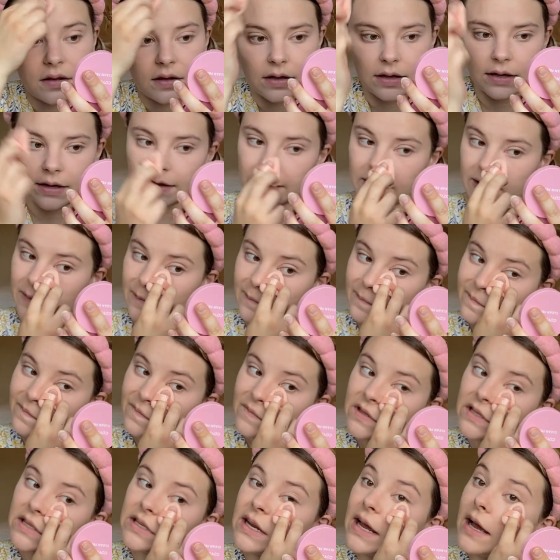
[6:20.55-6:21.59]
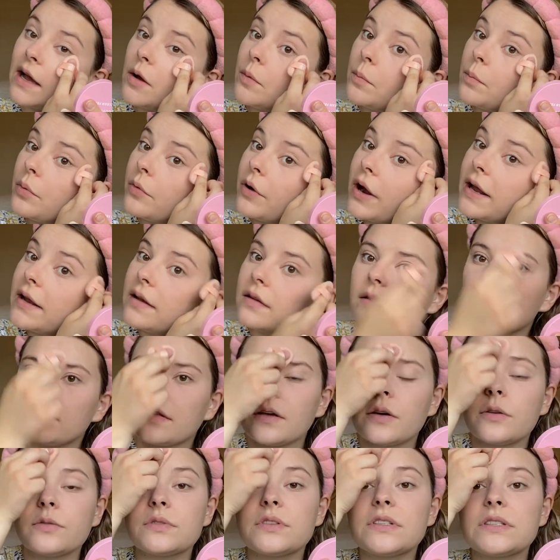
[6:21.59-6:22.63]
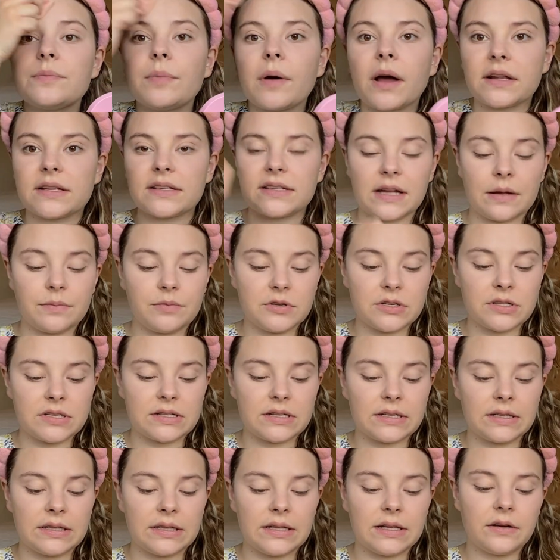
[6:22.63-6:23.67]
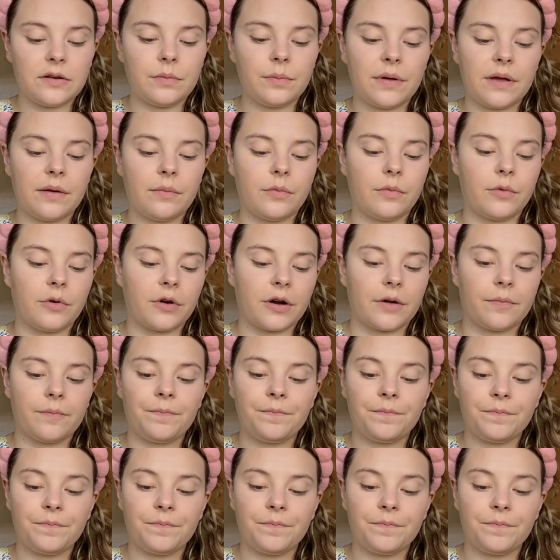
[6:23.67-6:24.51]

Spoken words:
to help brighten those spots up just a little bit more.